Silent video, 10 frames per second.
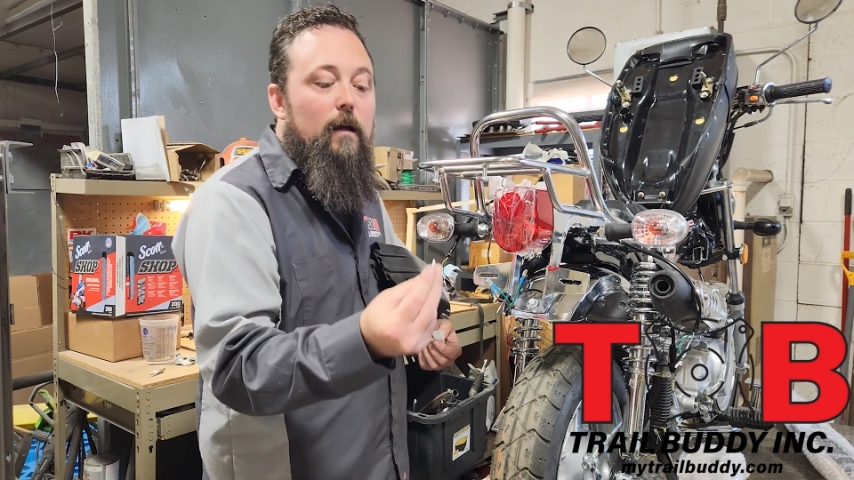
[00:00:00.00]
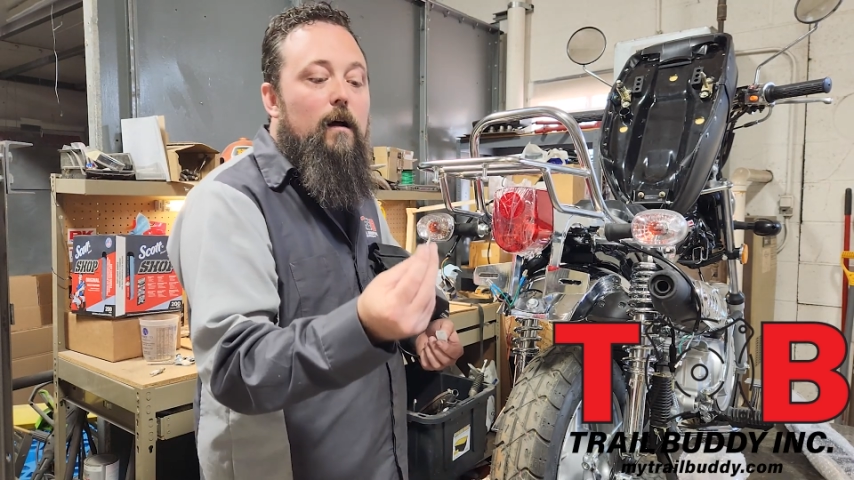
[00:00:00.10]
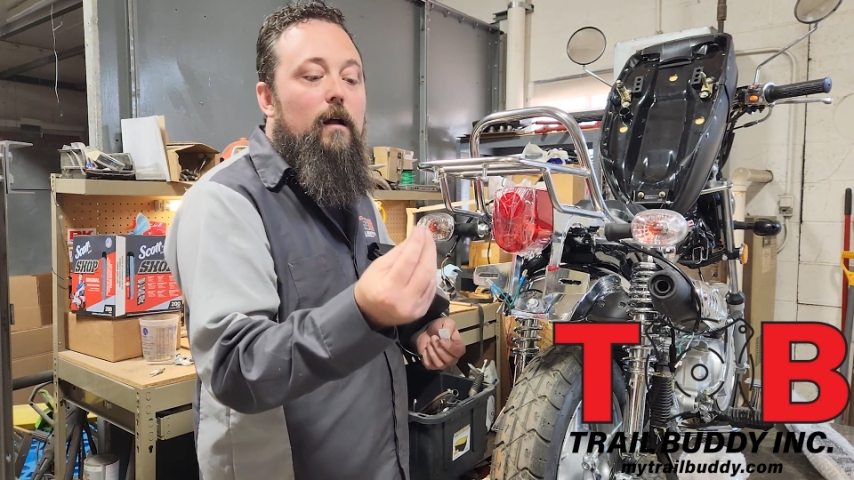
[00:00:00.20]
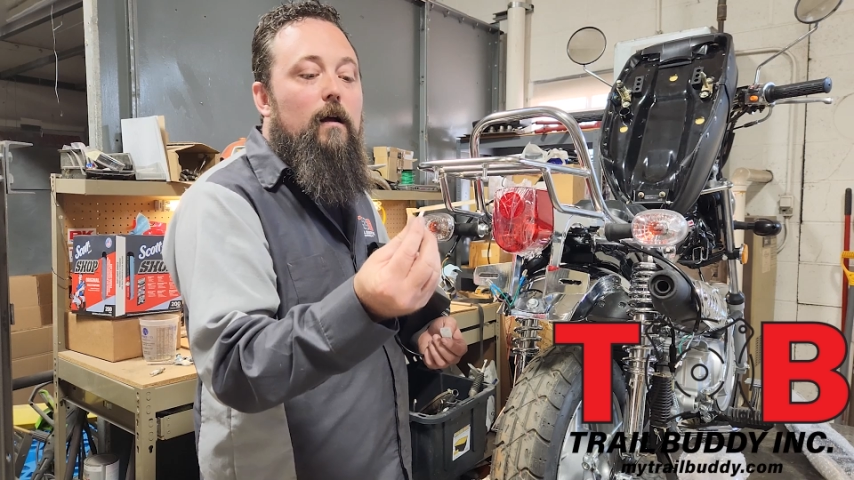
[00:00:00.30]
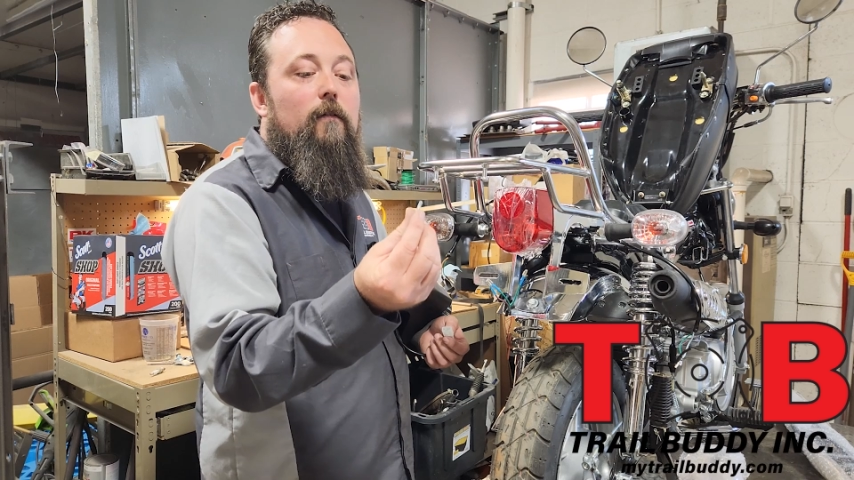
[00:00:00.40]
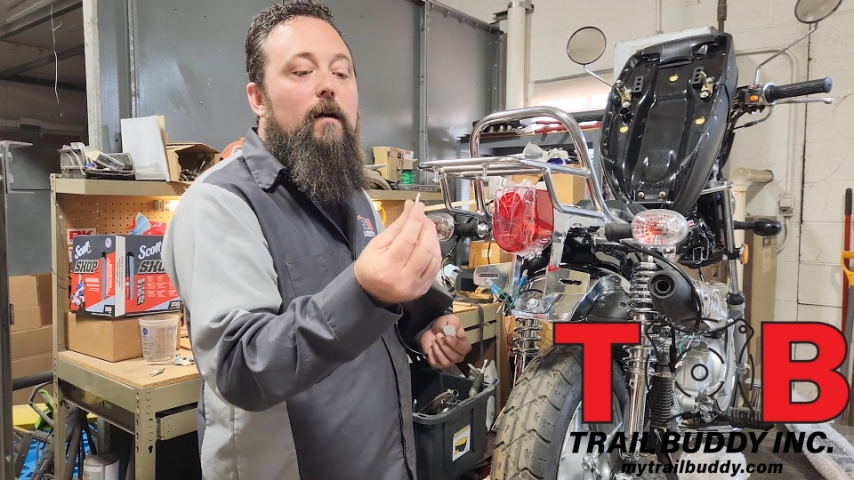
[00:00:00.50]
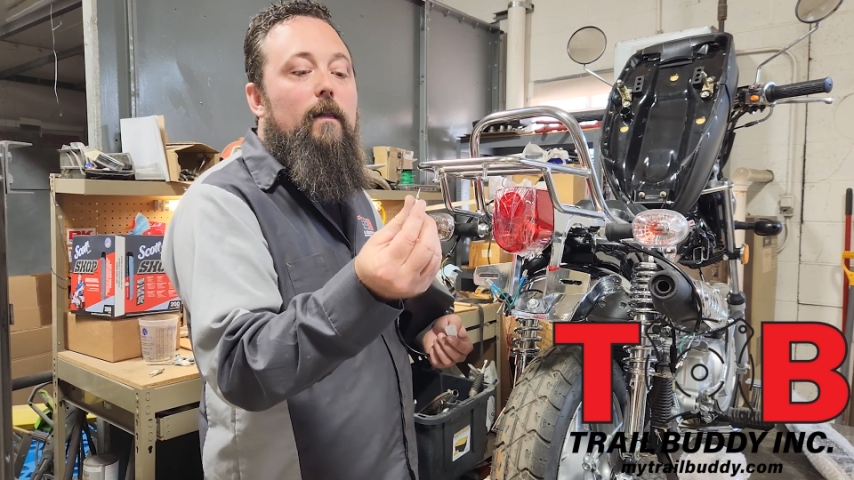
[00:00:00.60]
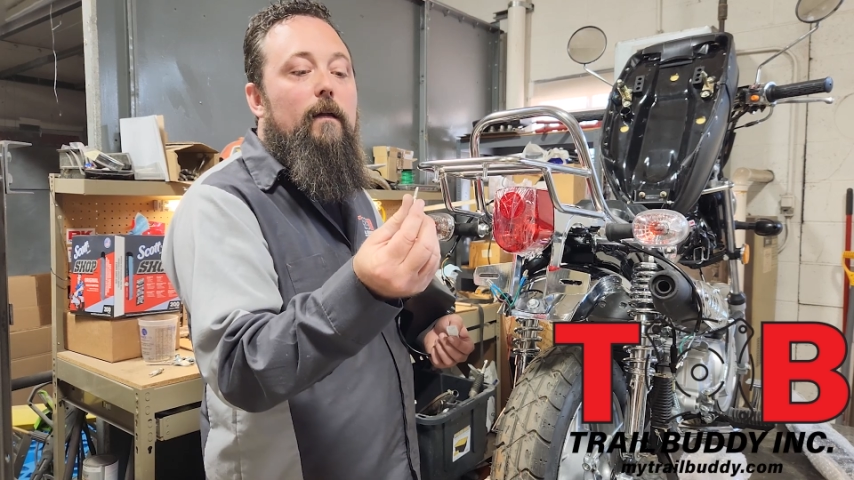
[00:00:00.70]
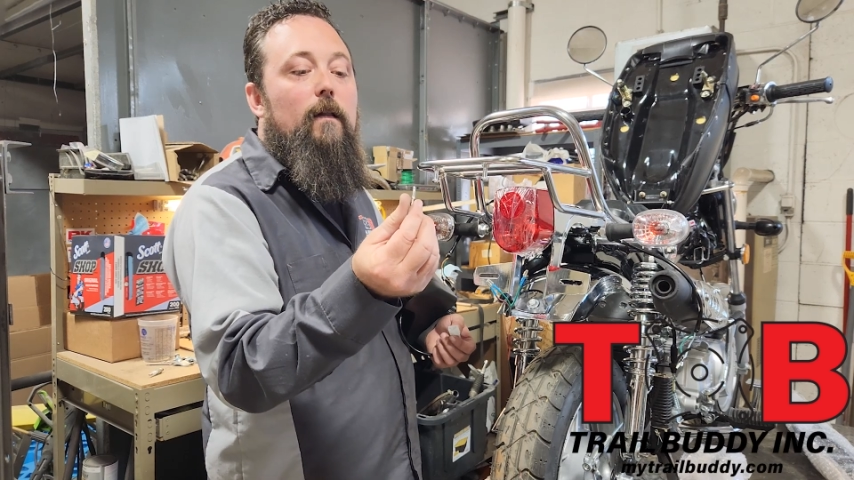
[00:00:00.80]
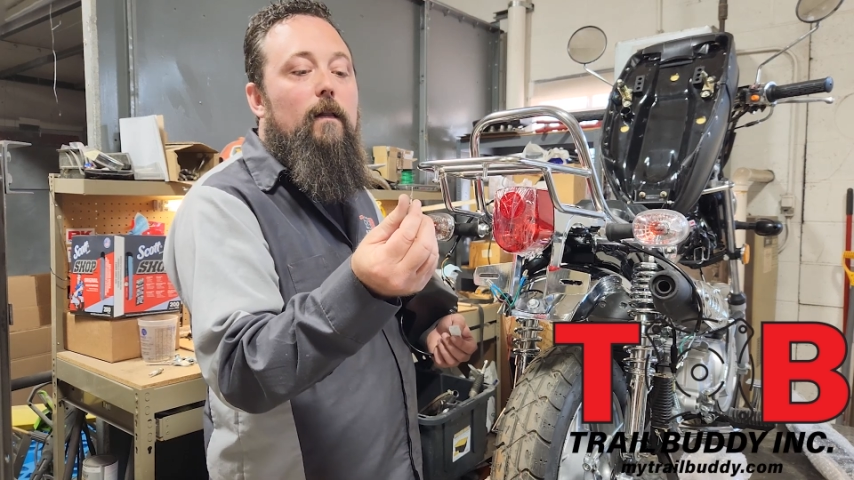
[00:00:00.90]
all of our
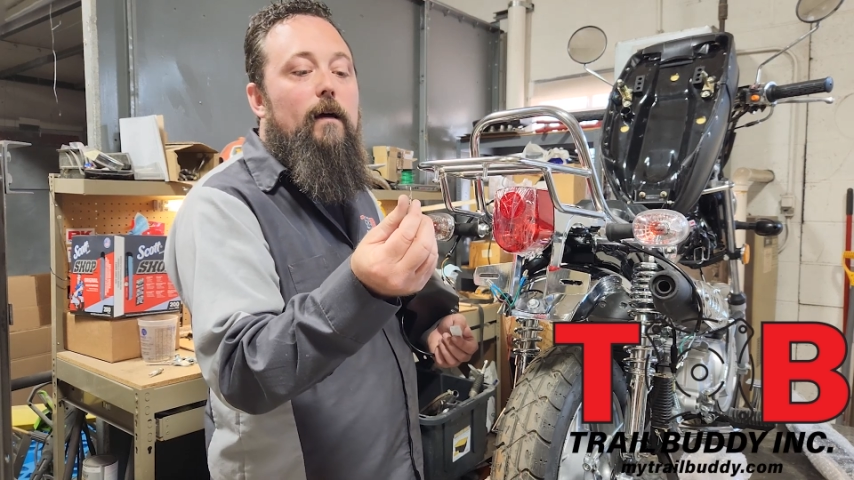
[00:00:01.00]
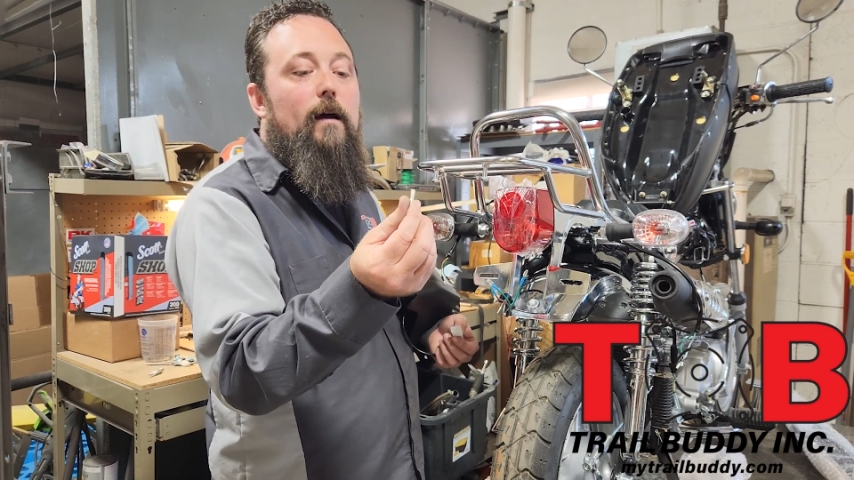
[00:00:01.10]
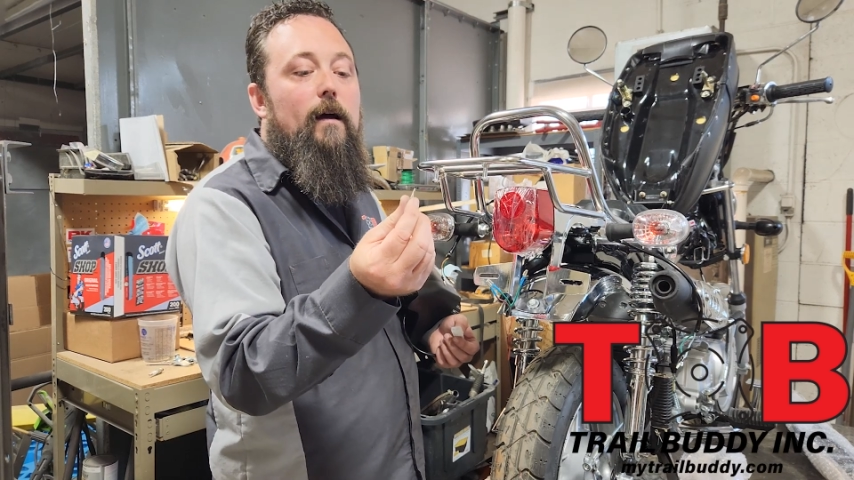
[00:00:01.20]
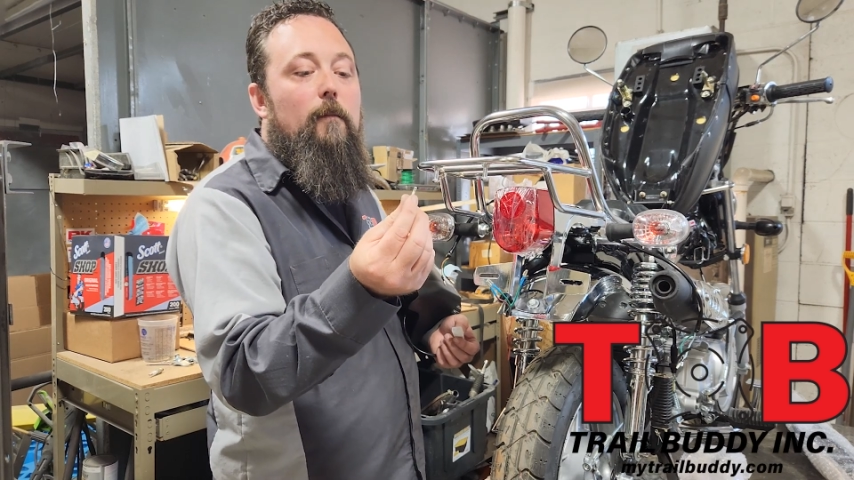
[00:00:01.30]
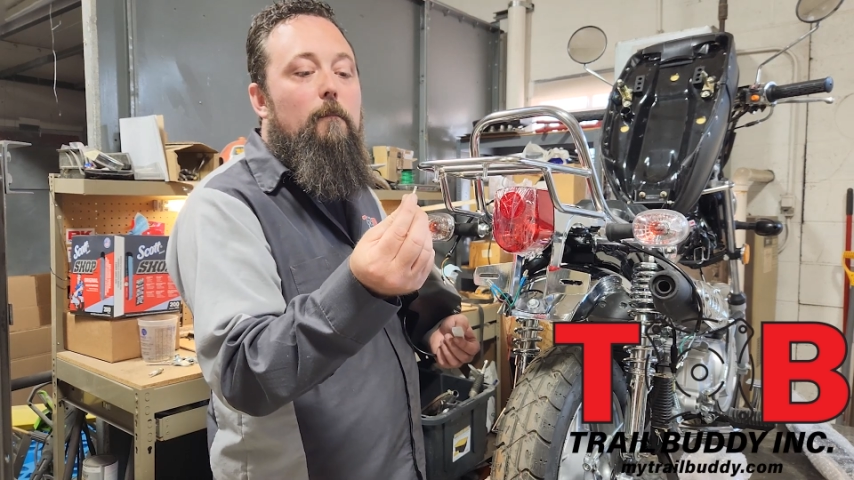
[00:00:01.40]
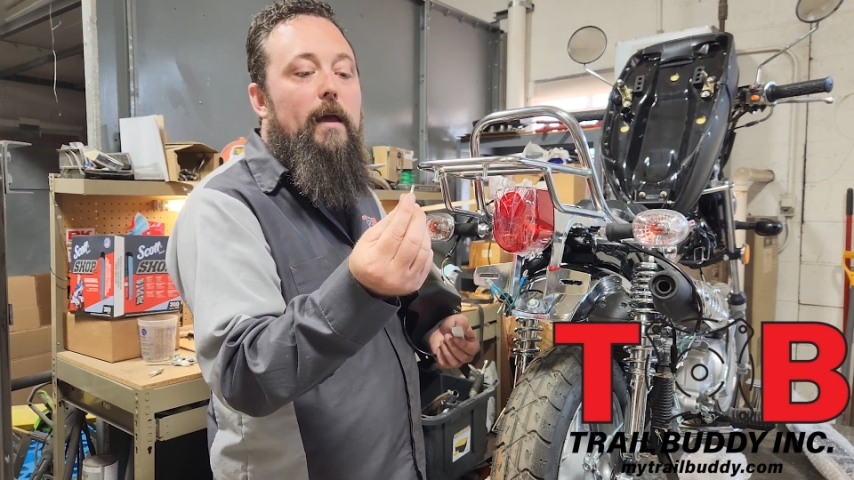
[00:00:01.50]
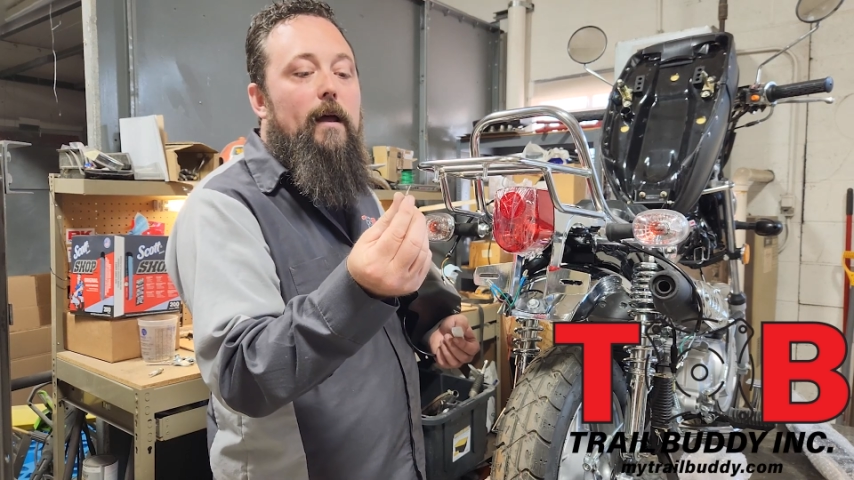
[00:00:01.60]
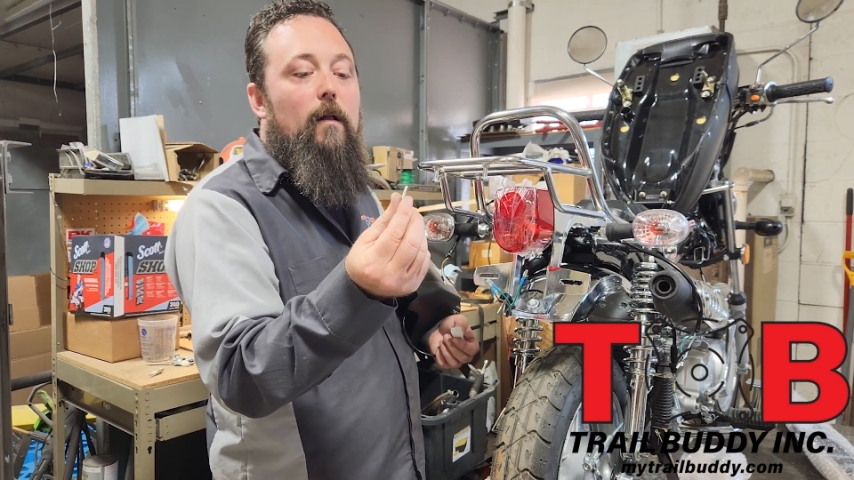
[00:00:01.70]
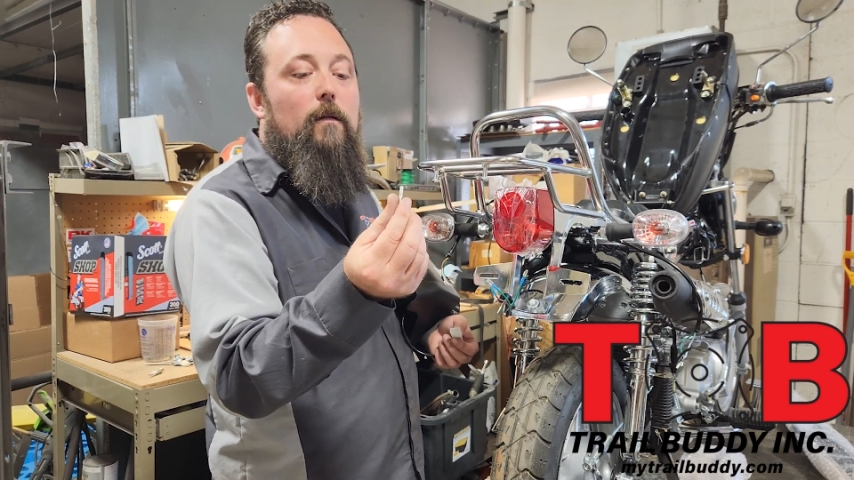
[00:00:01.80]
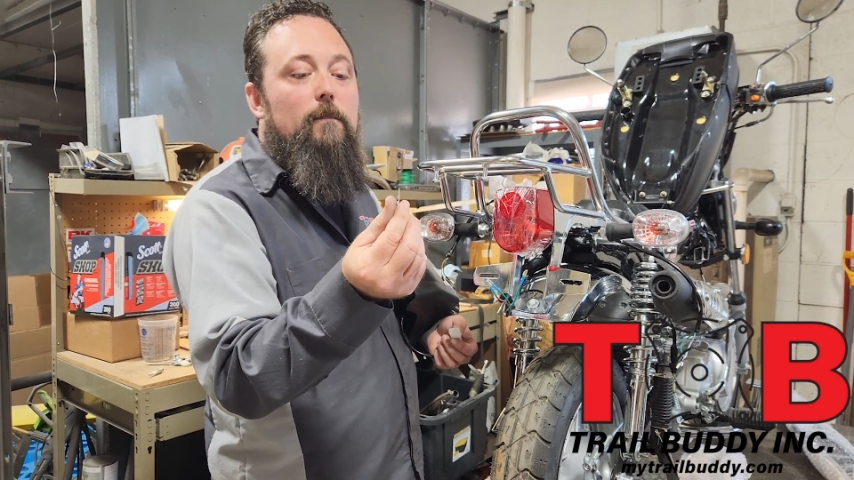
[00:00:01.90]
little
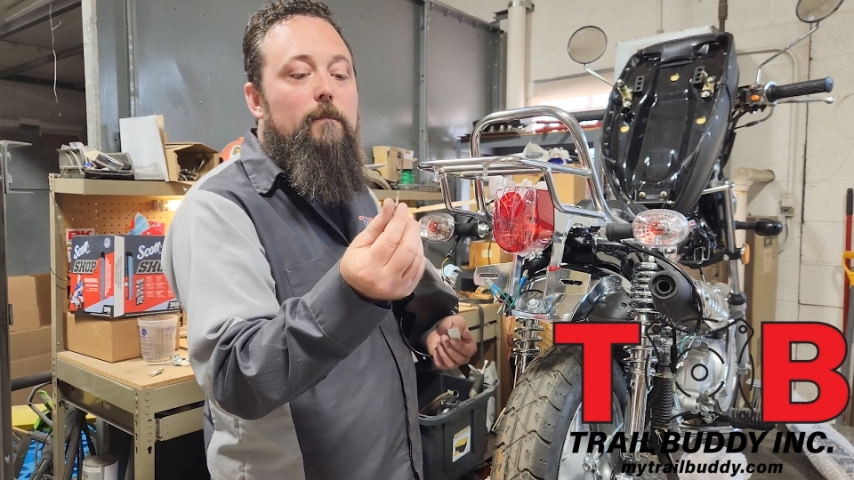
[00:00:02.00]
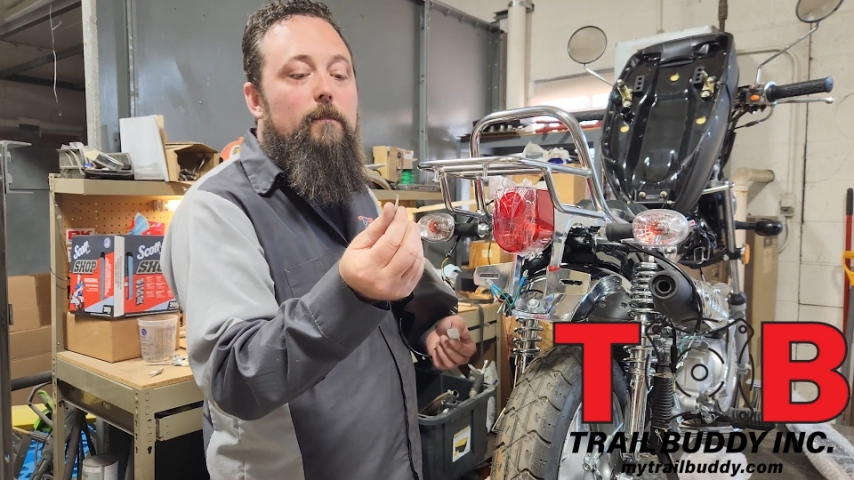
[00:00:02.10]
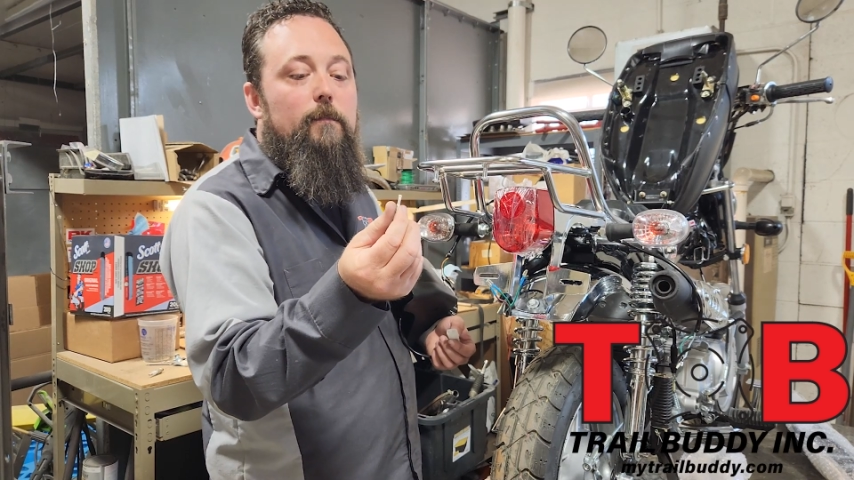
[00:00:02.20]
male